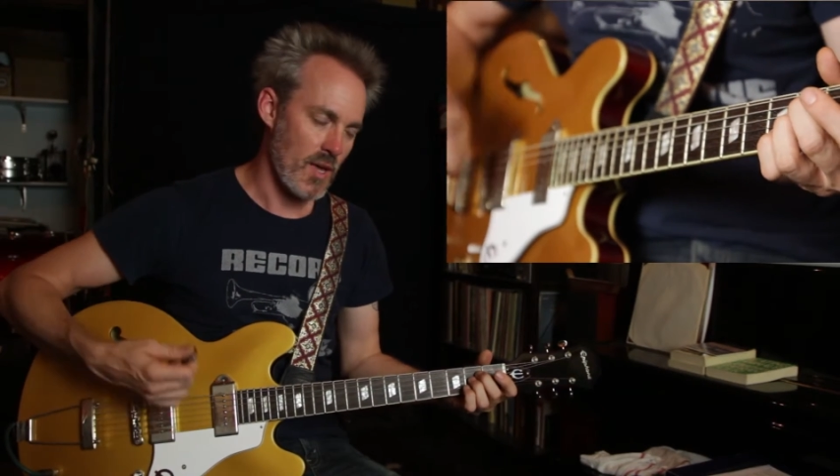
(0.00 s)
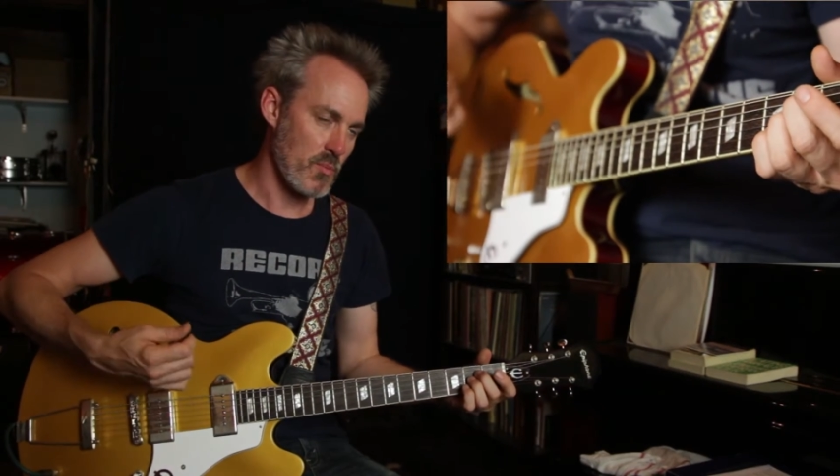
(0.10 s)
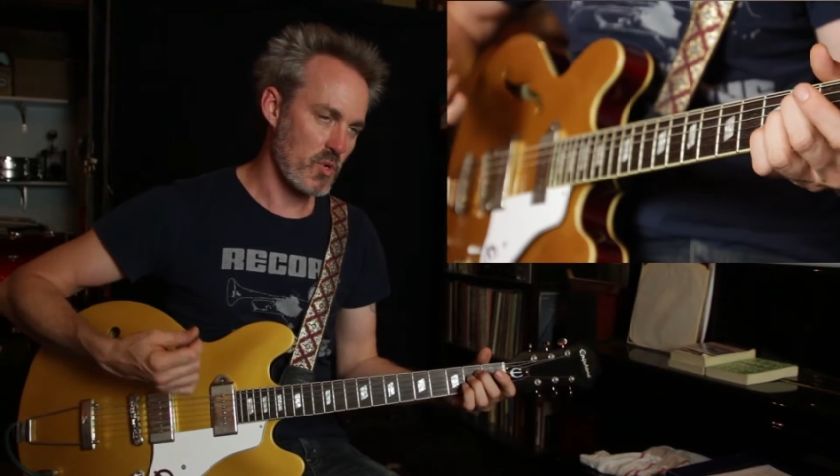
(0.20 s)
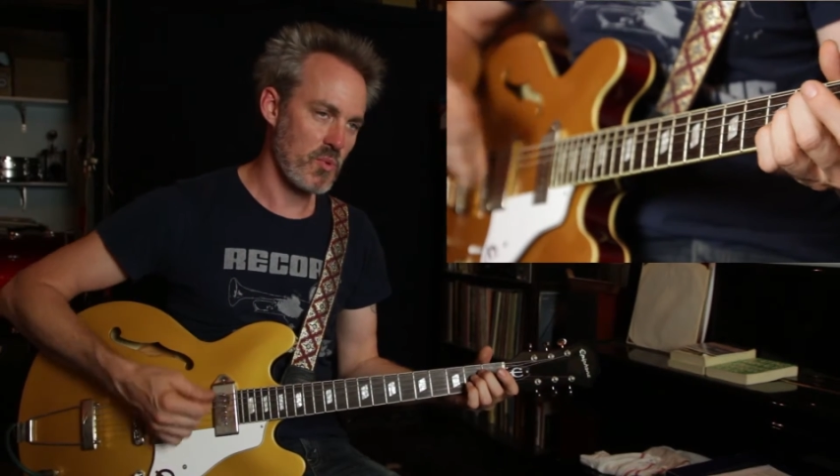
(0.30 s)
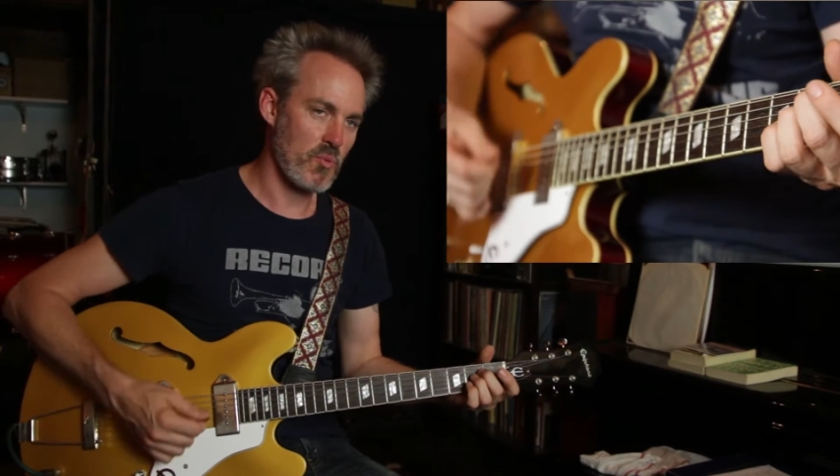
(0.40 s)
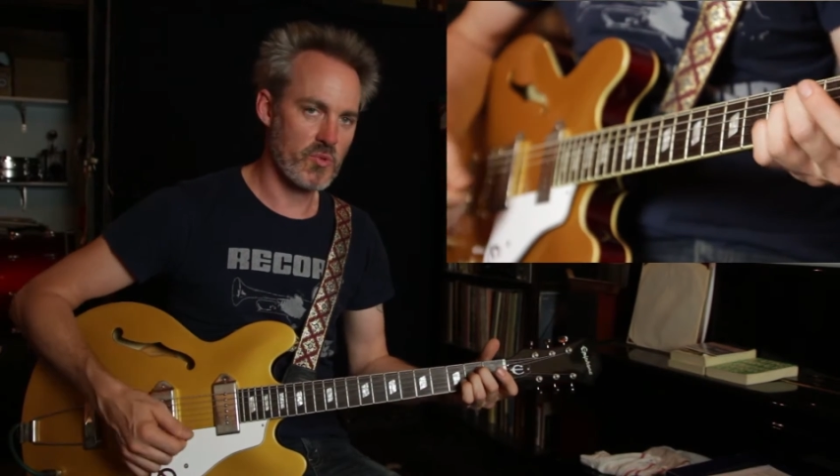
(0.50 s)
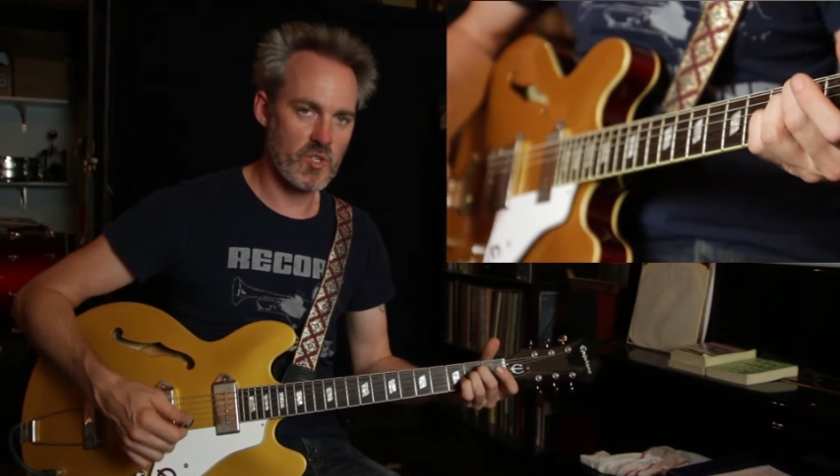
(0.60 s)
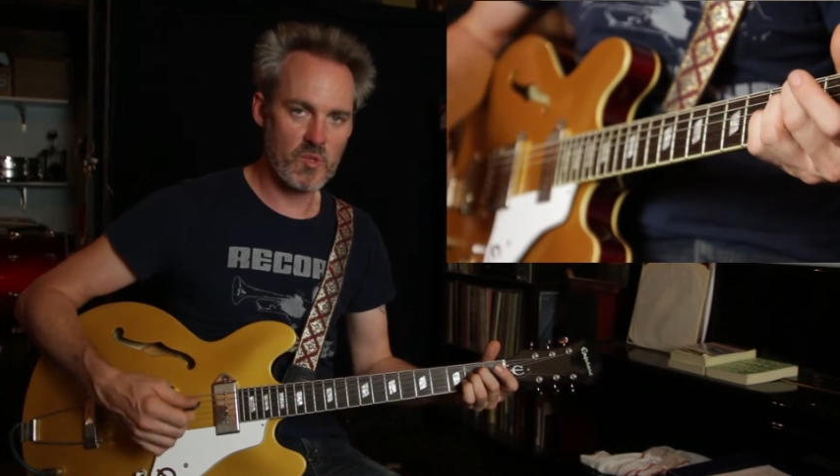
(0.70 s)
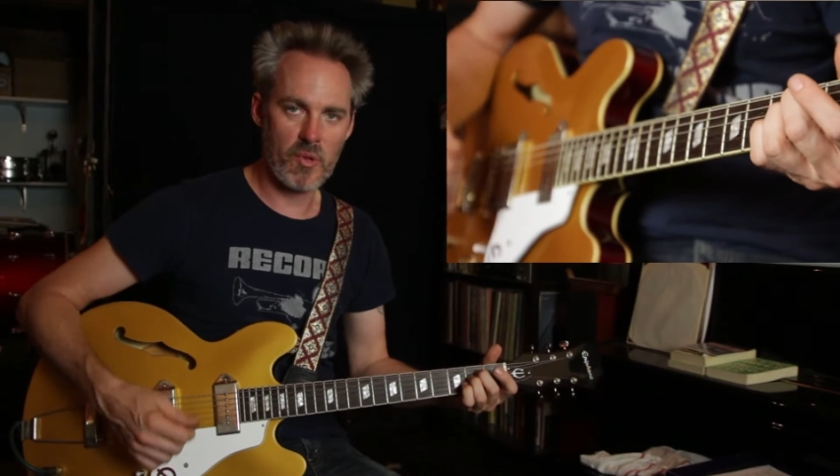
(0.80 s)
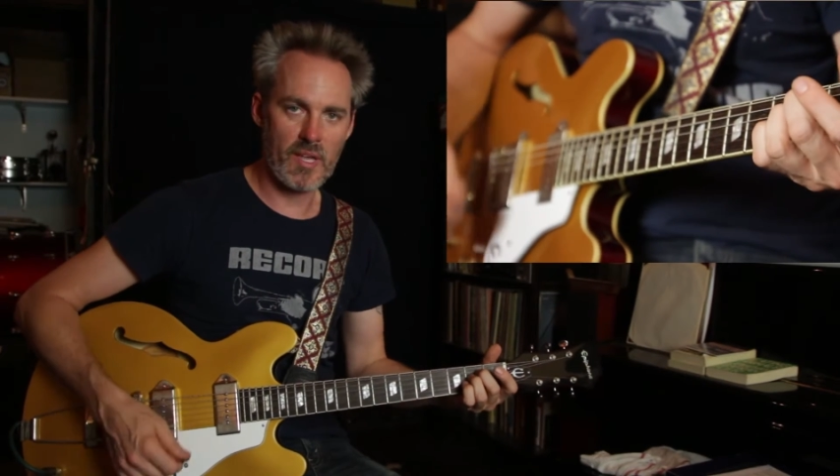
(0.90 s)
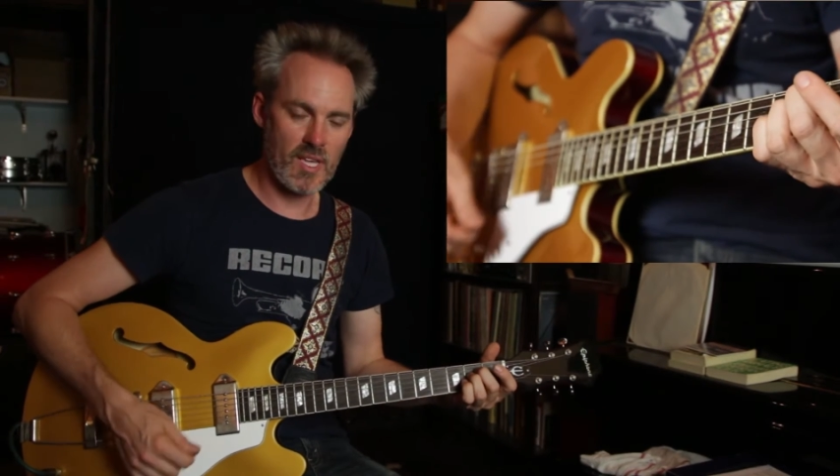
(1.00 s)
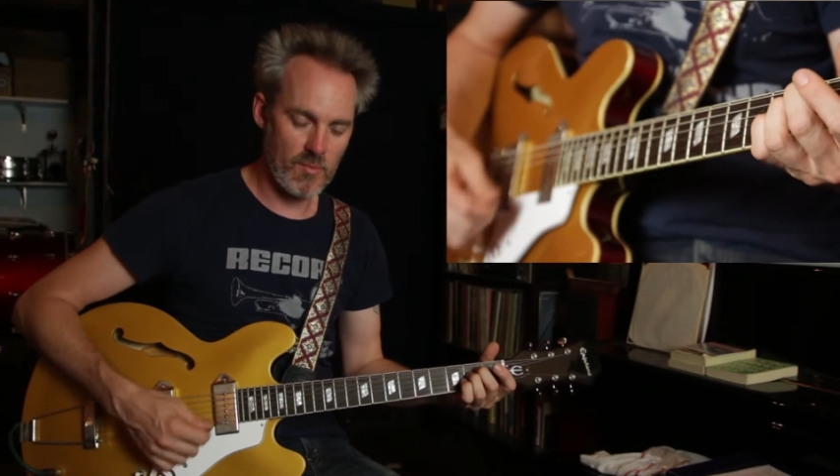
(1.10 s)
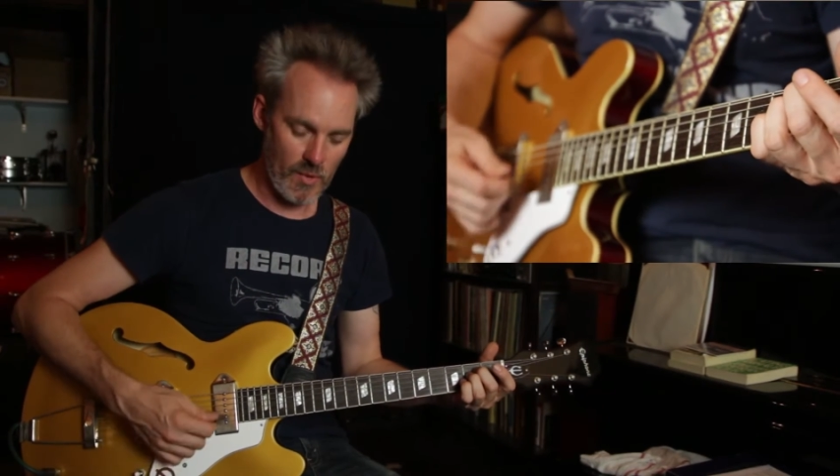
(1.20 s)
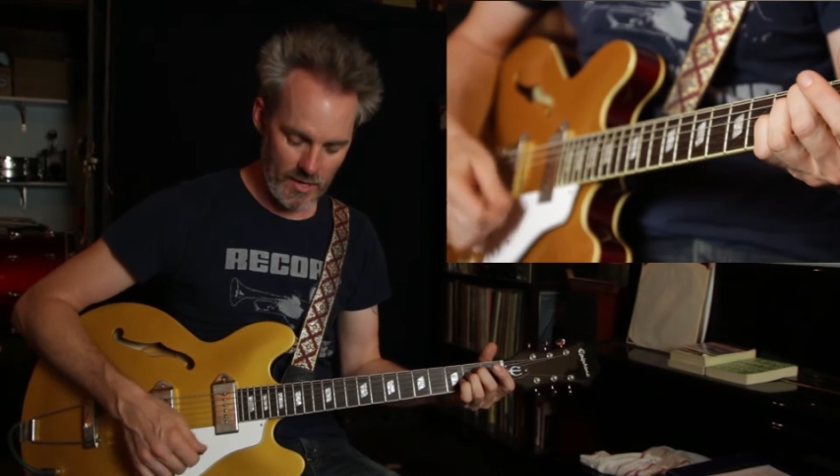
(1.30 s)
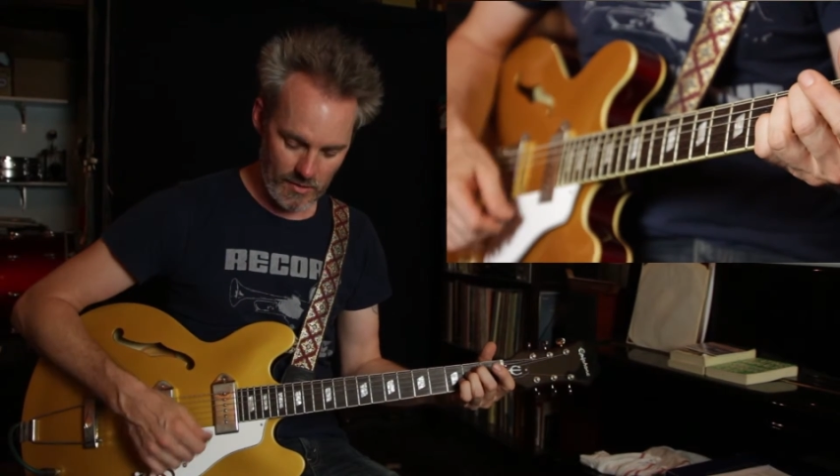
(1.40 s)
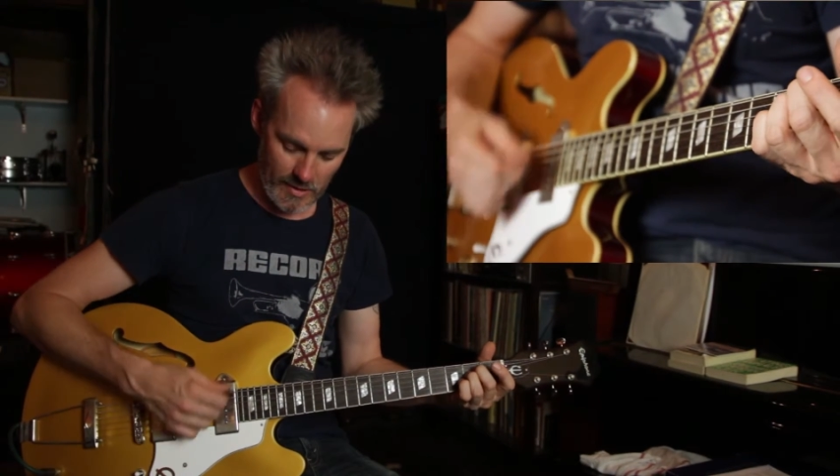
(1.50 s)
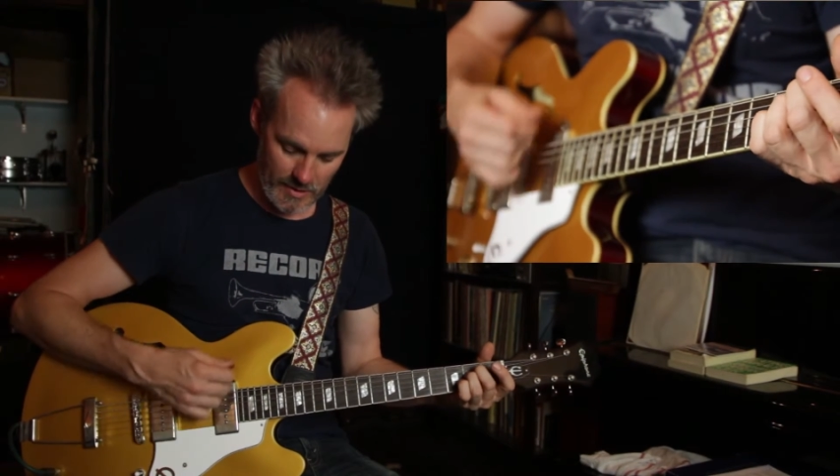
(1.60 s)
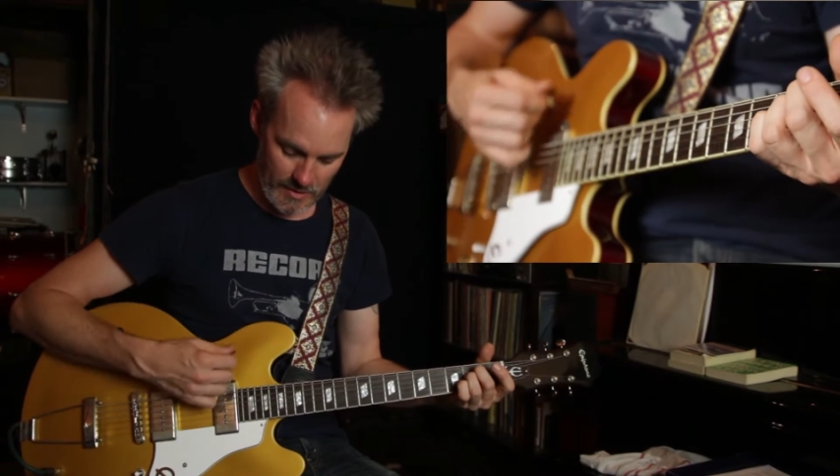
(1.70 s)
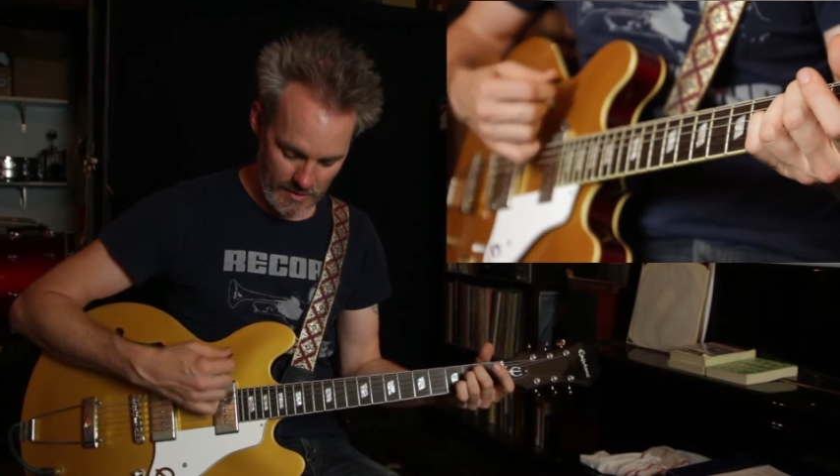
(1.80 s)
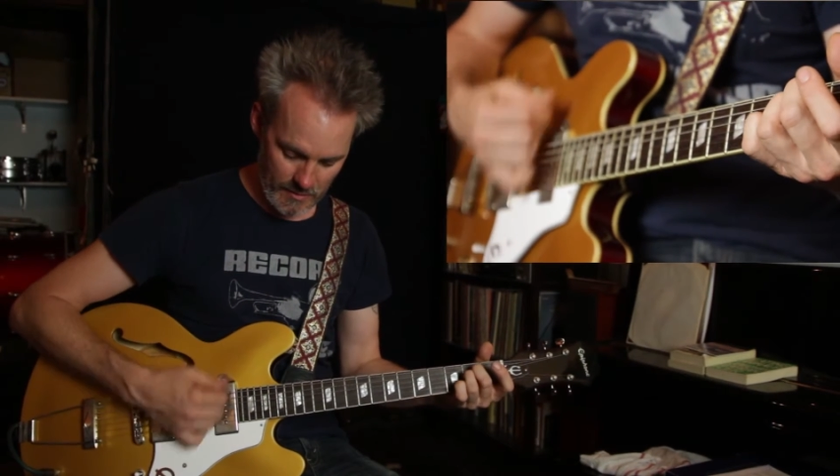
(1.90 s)
And most people will just play E minor
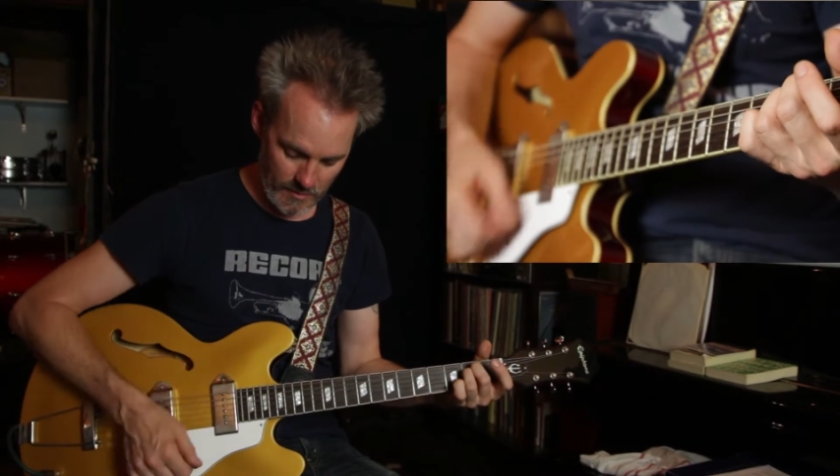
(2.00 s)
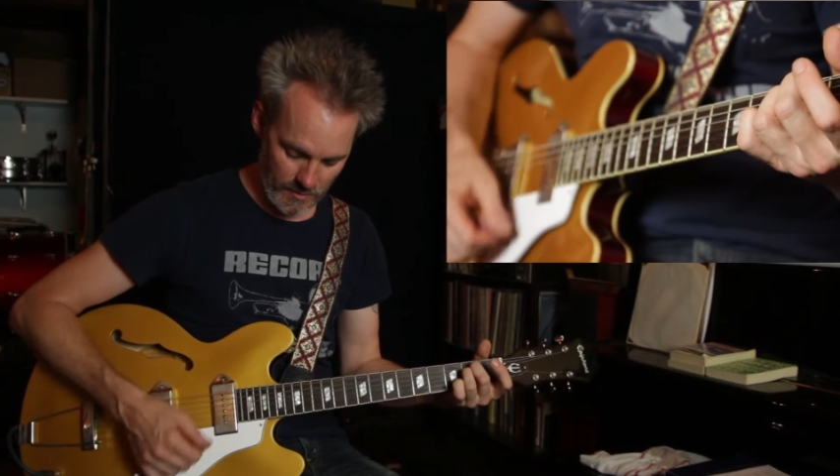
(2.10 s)
like that.